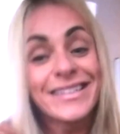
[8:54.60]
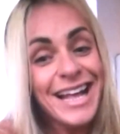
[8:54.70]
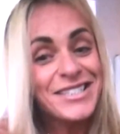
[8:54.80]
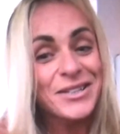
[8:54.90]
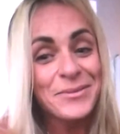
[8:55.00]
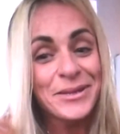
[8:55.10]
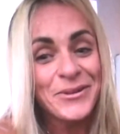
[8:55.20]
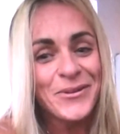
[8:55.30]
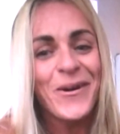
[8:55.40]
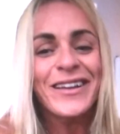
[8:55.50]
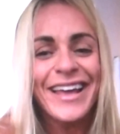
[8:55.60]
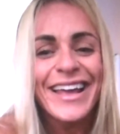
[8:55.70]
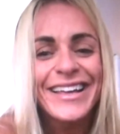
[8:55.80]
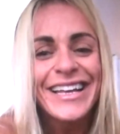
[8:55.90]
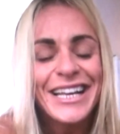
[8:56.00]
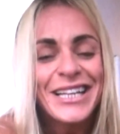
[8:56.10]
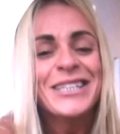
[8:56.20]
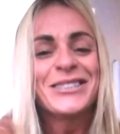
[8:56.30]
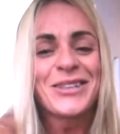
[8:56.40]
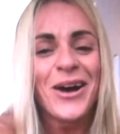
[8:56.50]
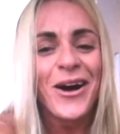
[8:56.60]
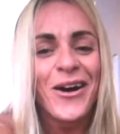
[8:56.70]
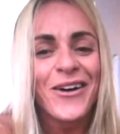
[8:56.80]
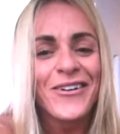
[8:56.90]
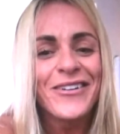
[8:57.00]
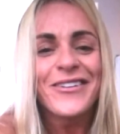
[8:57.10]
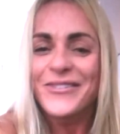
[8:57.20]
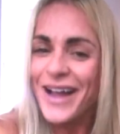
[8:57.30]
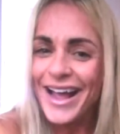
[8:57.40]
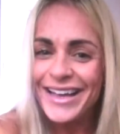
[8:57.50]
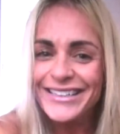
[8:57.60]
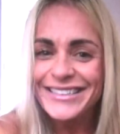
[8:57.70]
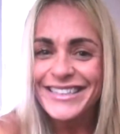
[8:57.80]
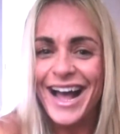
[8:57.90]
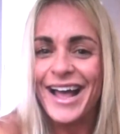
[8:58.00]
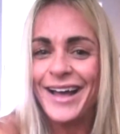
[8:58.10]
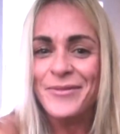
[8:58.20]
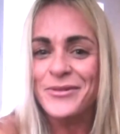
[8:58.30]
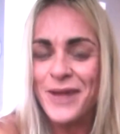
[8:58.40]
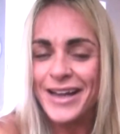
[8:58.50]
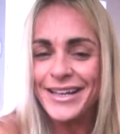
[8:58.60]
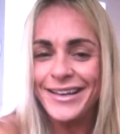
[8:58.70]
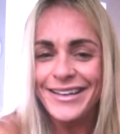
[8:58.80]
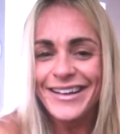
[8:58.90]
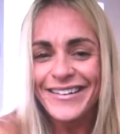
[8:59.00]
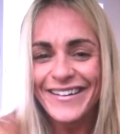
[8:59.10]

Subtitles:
That's gonna be cool, okay. So, right? I'm ready?